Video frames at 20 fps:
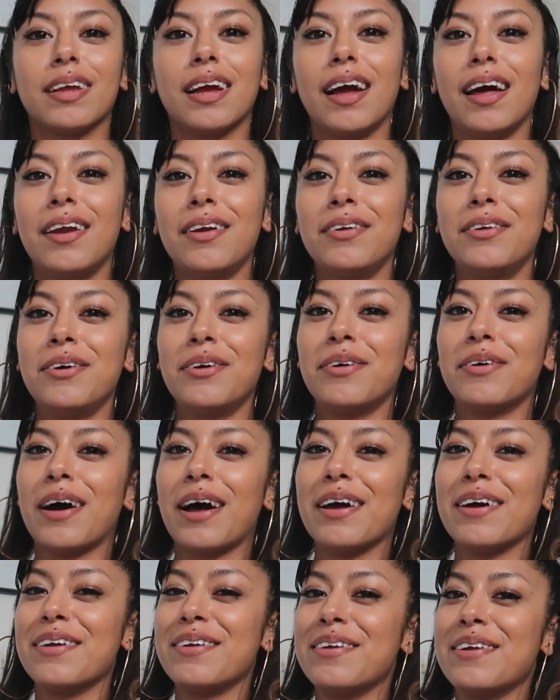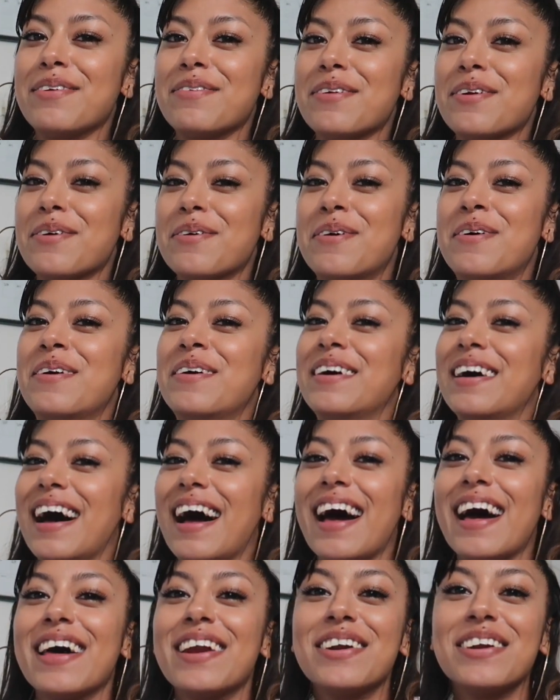I don't know. I don't even know.
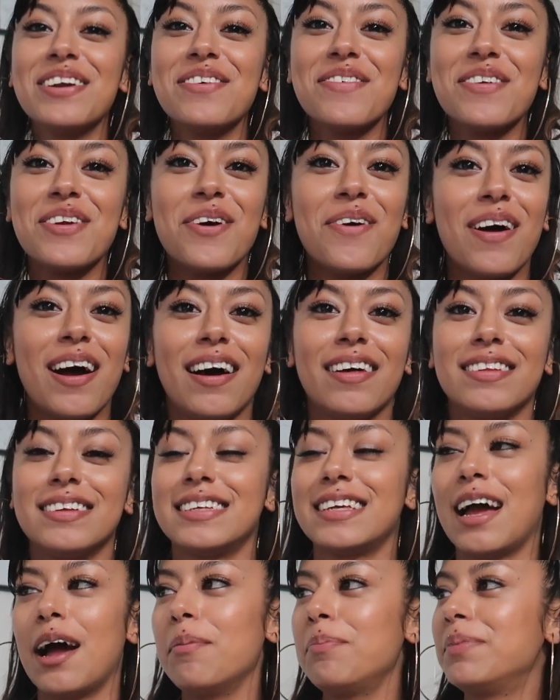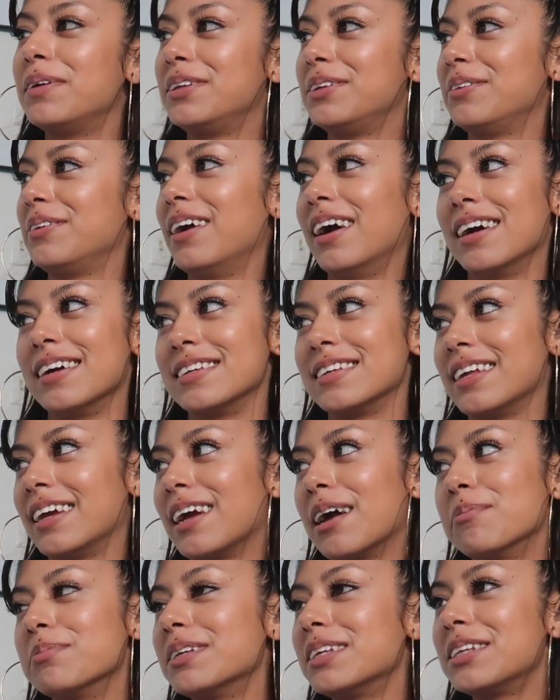I don't even know how this happened, you guys. Like
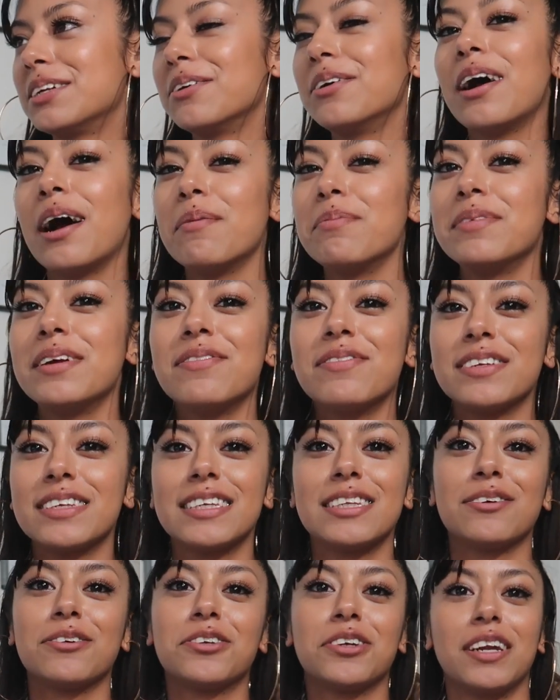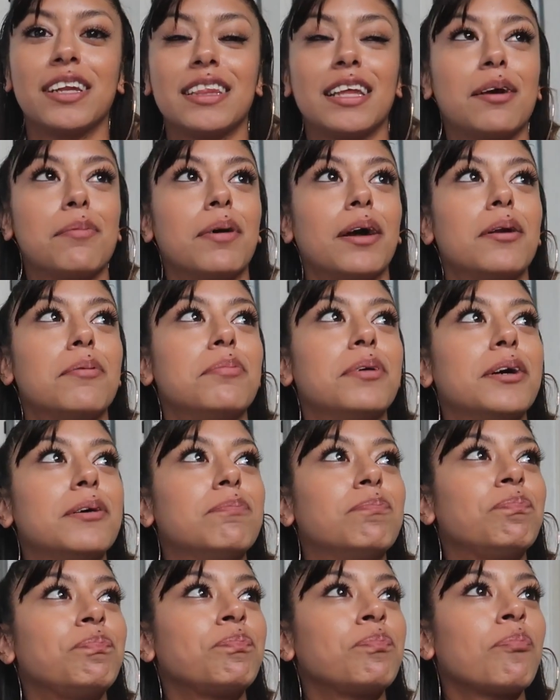I'm even still trying to think about it. But
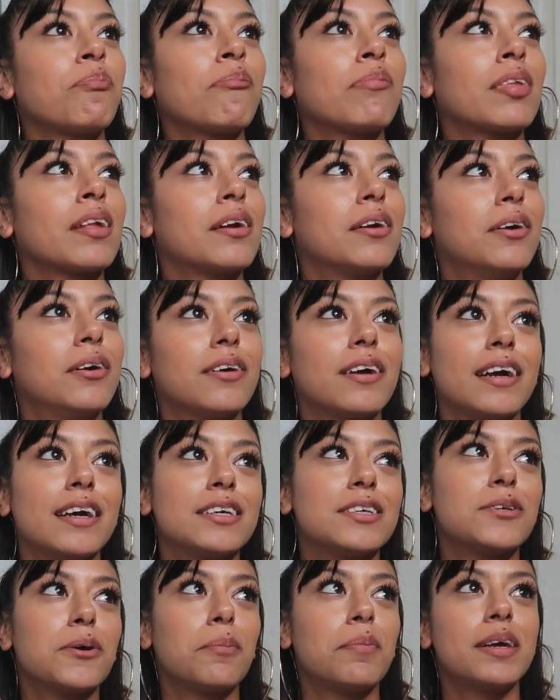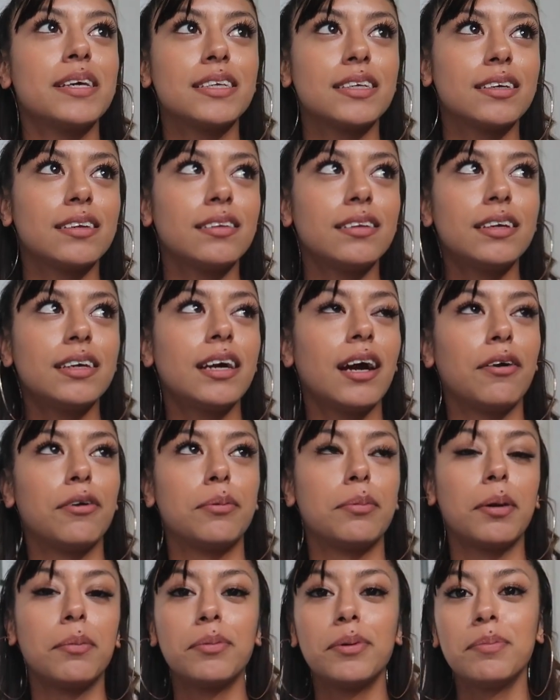okay, so basically, I
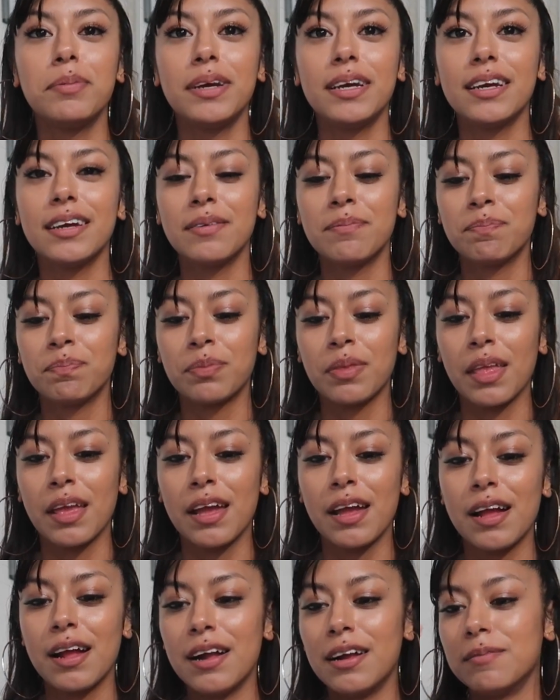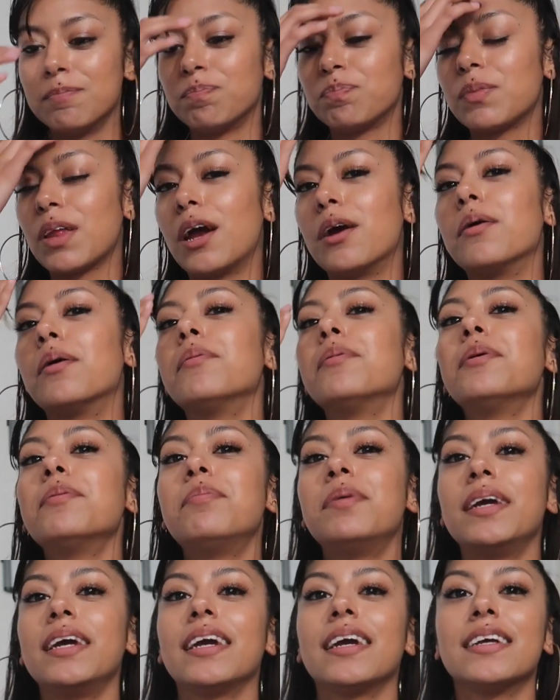remember being
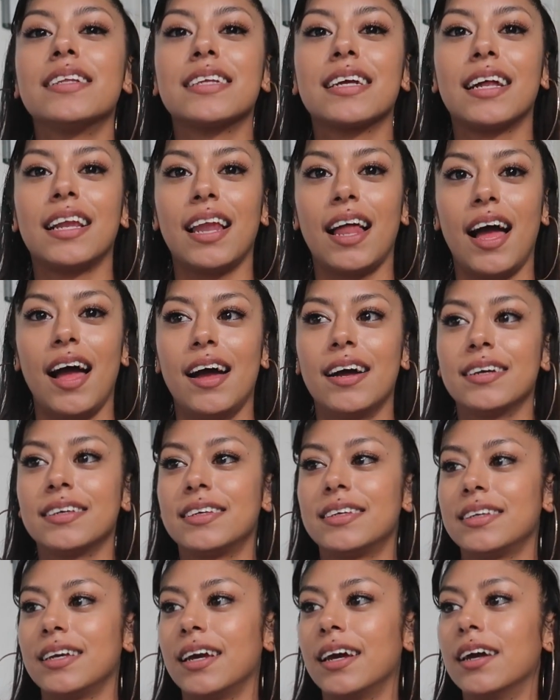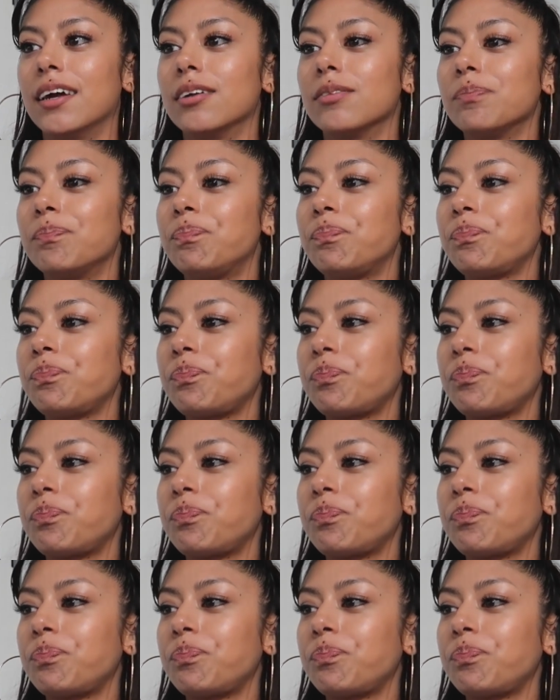in class, and